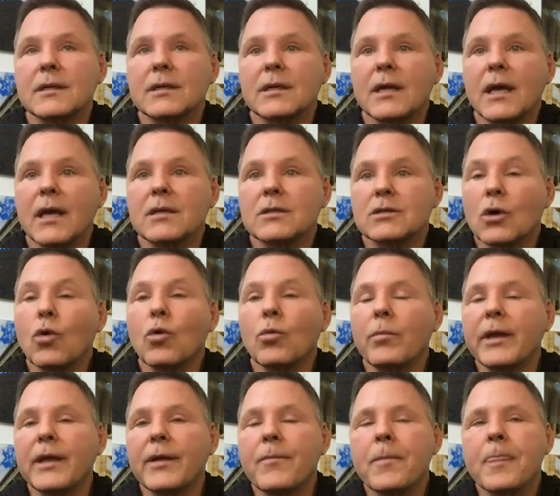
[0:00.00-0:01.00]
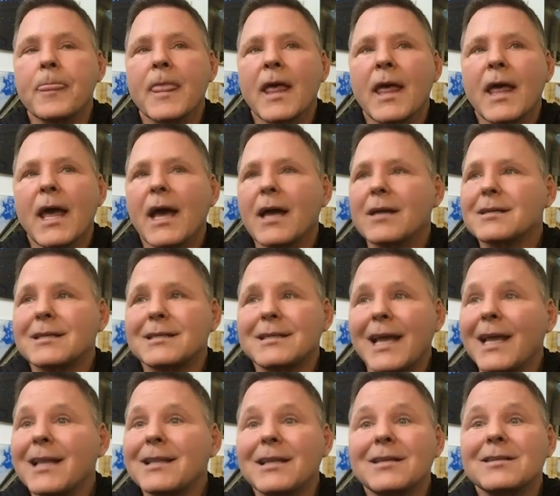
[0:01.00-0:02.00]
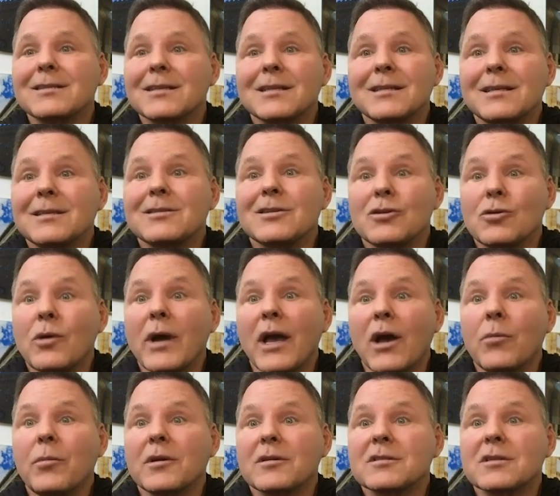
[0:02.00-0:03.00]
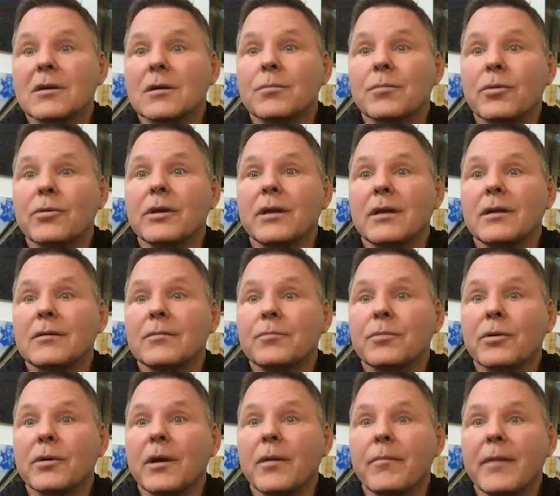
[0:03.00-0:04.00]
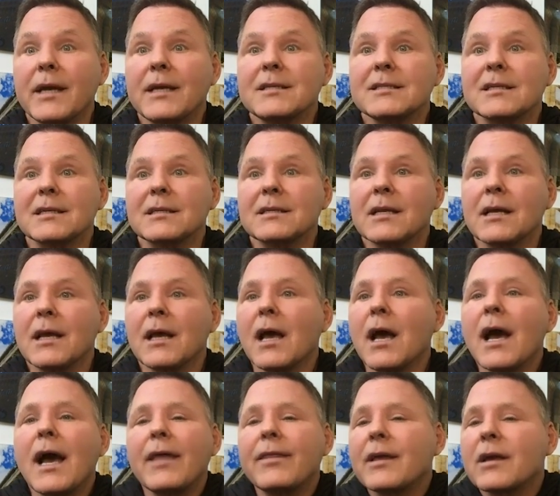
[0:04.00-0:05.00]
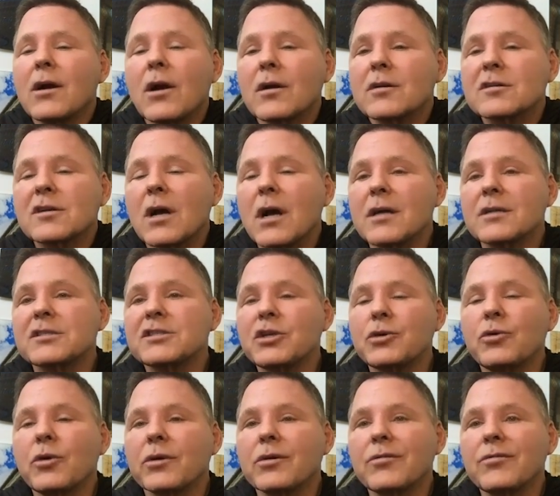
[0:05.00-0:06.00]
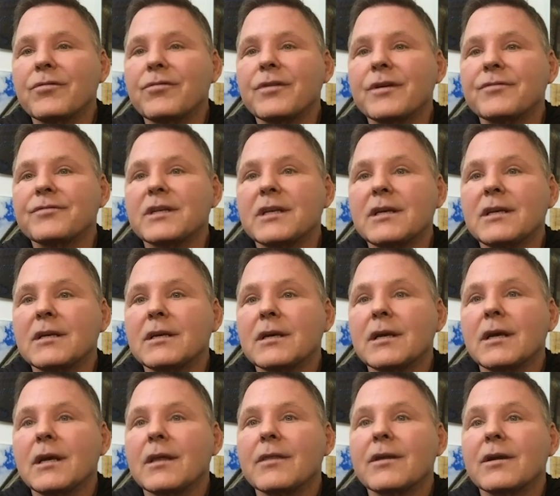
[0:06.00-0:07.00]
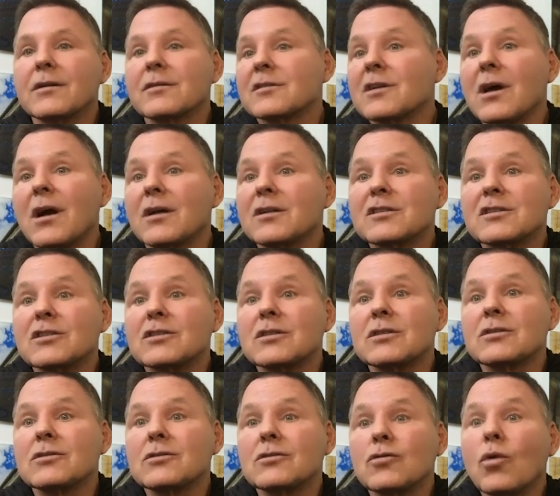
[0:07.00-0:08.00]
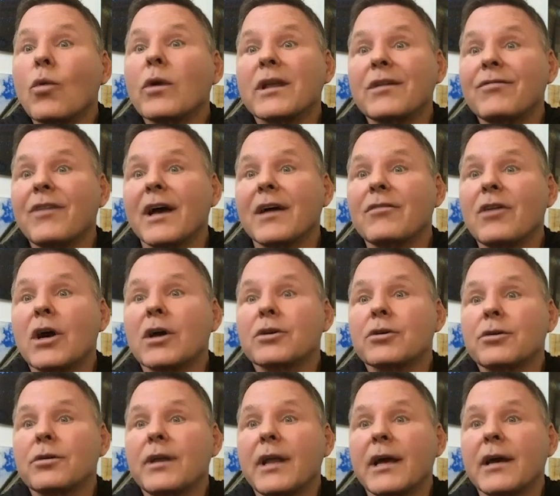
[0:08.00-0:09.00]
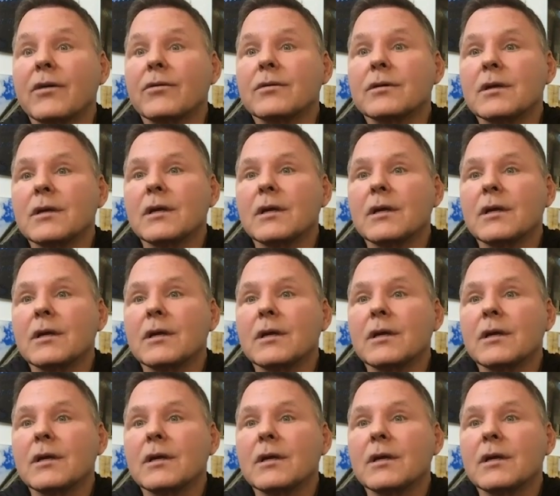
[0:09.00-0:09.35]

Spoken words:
had told me that, dang, these new helmets are pretty amazing. I think ours cost $250. Theirs cost $2,500 now.